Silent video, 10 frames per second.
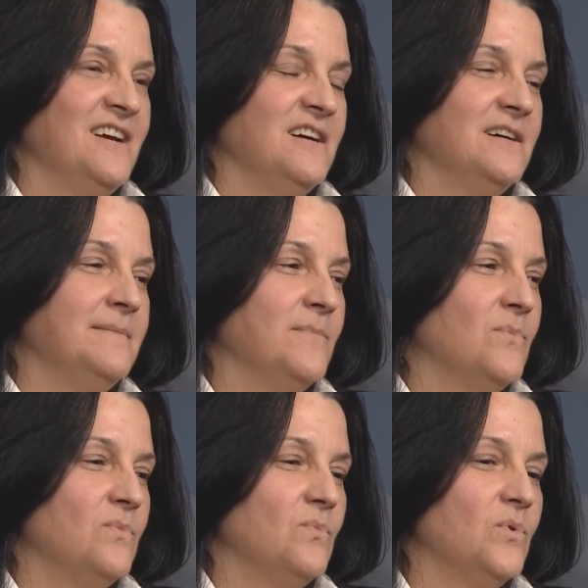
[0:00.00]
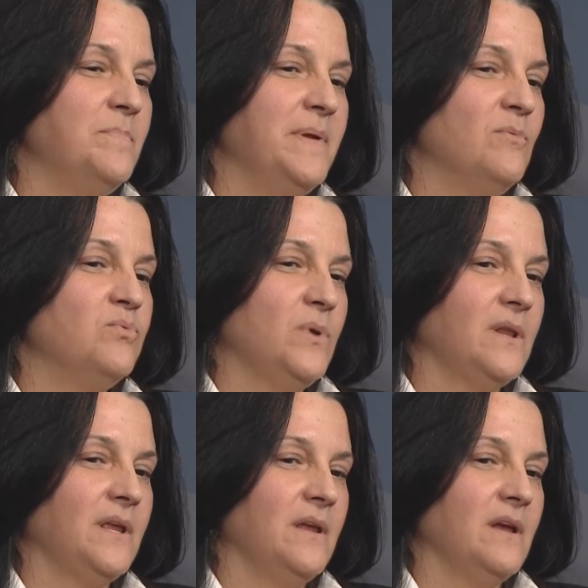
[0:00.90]
would be
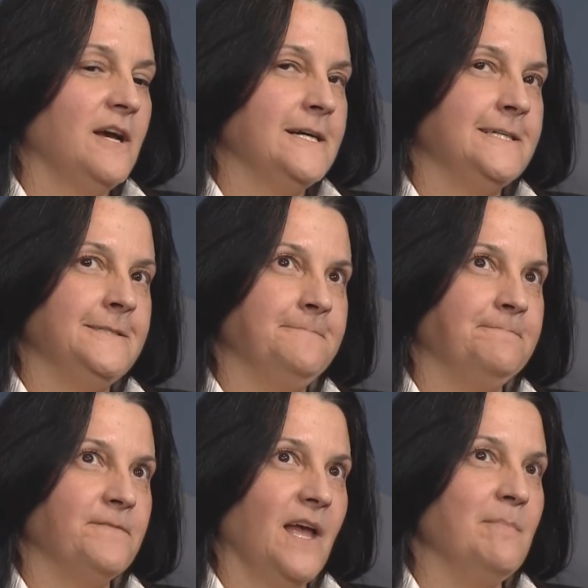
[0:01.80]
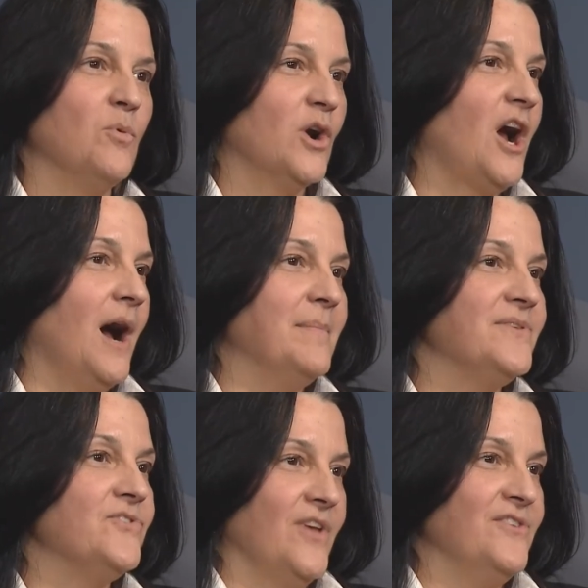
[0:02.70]
really a more
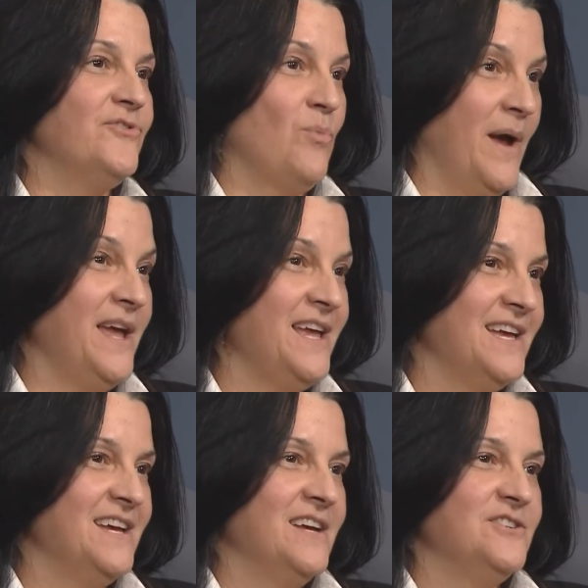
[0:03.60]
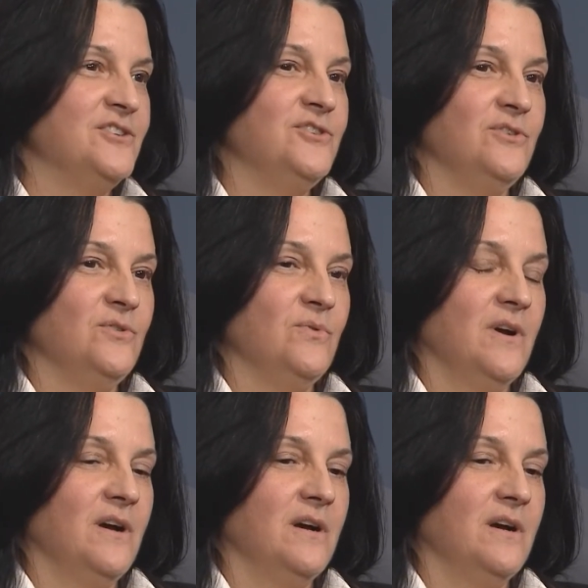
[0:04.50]
common sense way to do,